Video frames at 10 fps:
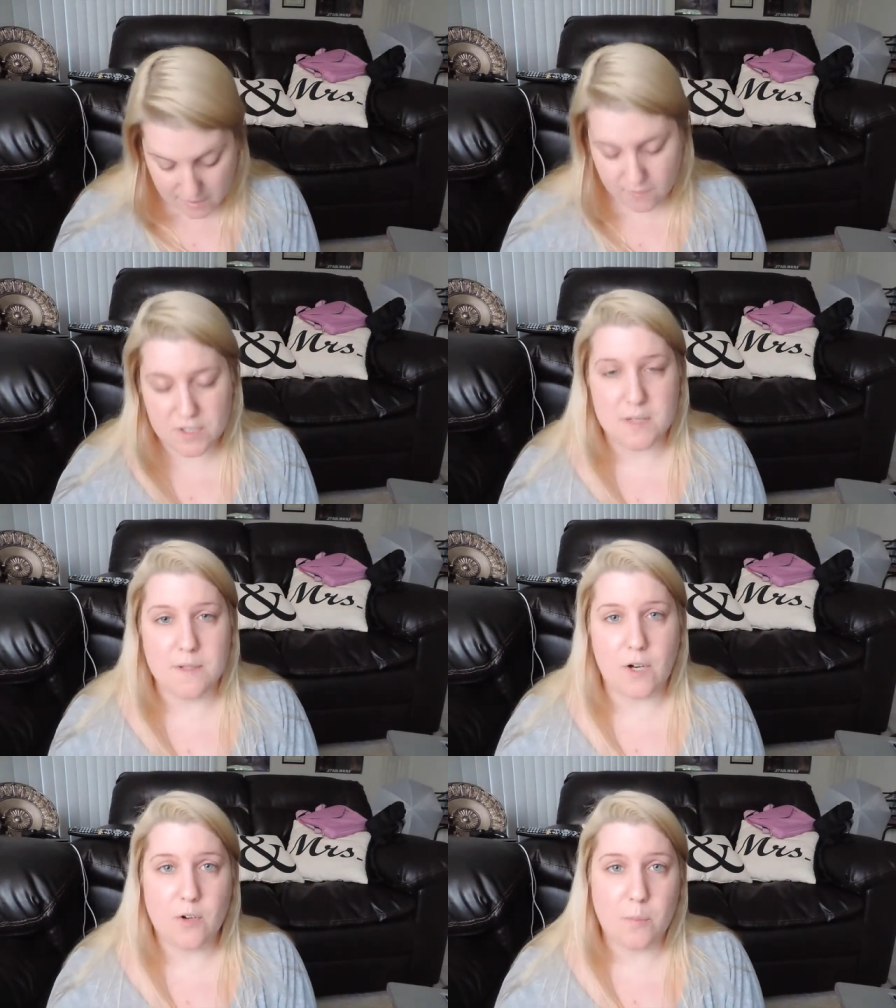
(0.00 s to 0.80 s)
I redeemed
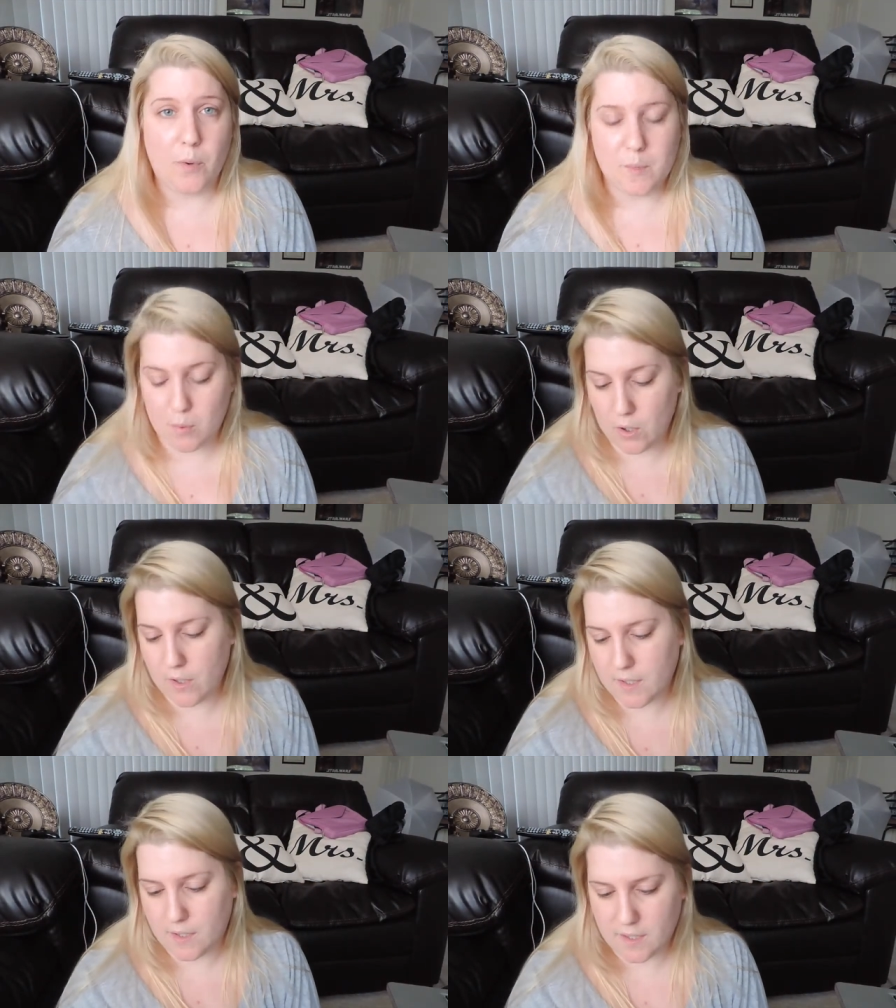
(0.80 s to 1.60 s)
a 100 point
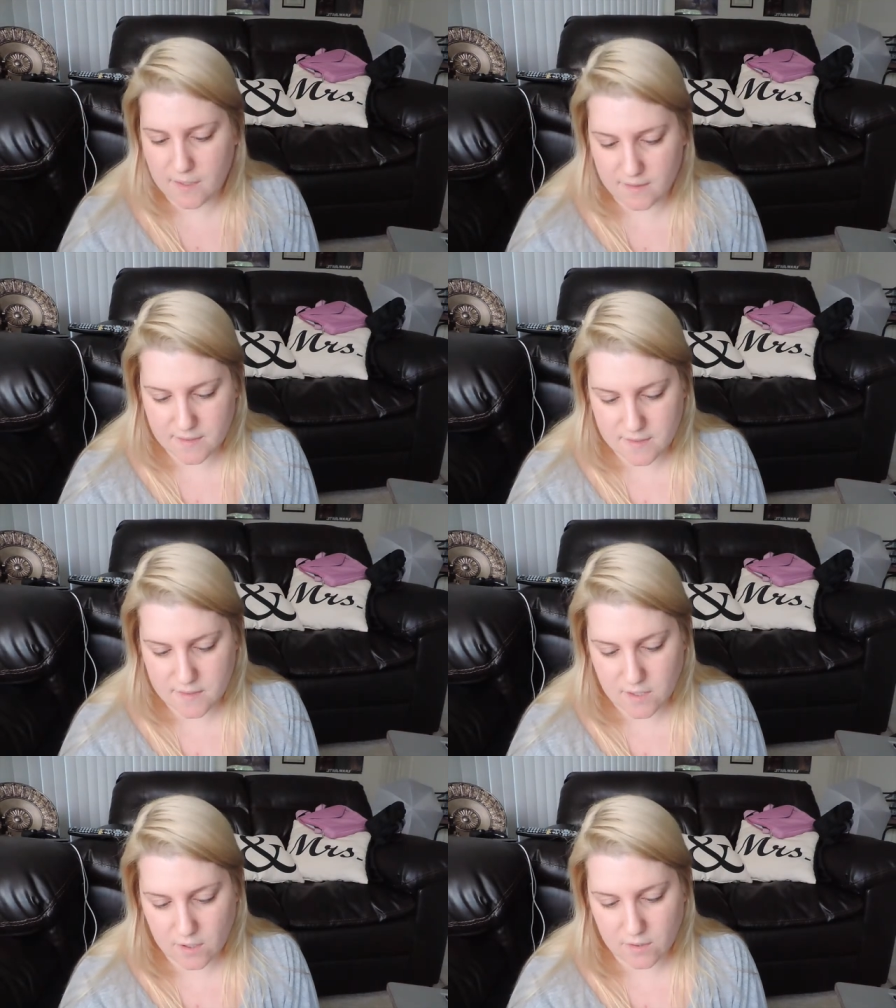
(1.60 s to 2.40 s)
perk and got this
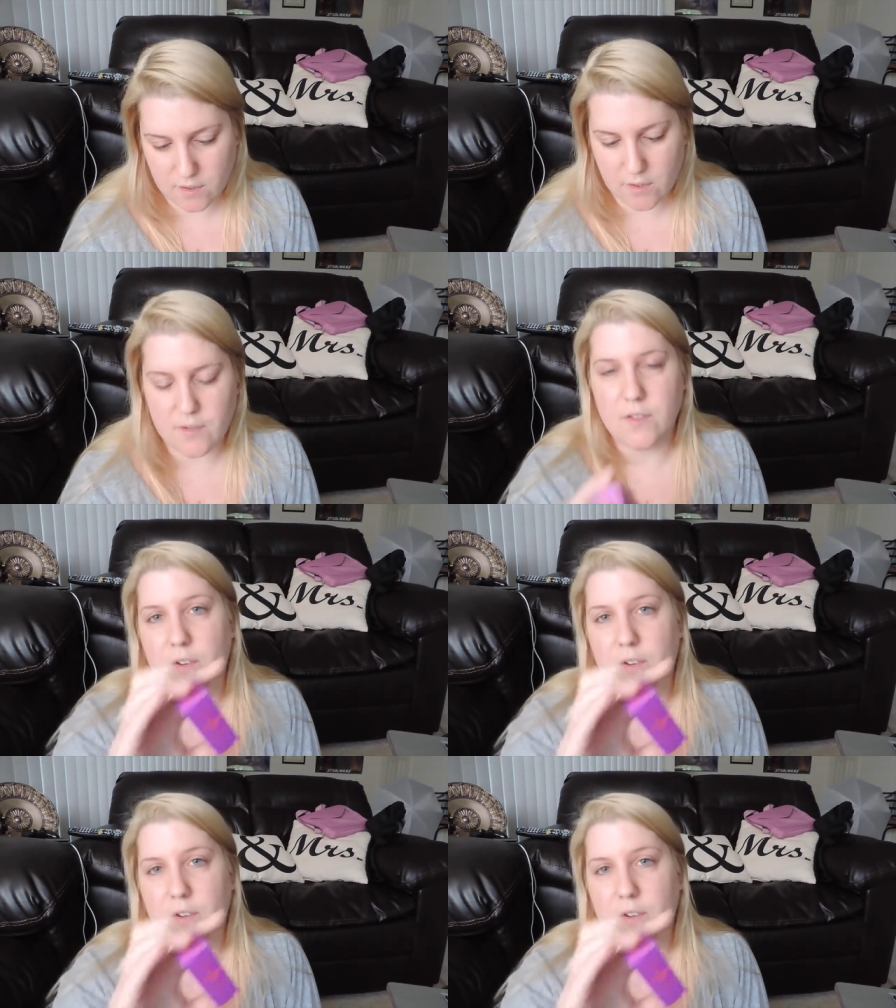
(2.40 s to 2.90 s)
Tarte Guard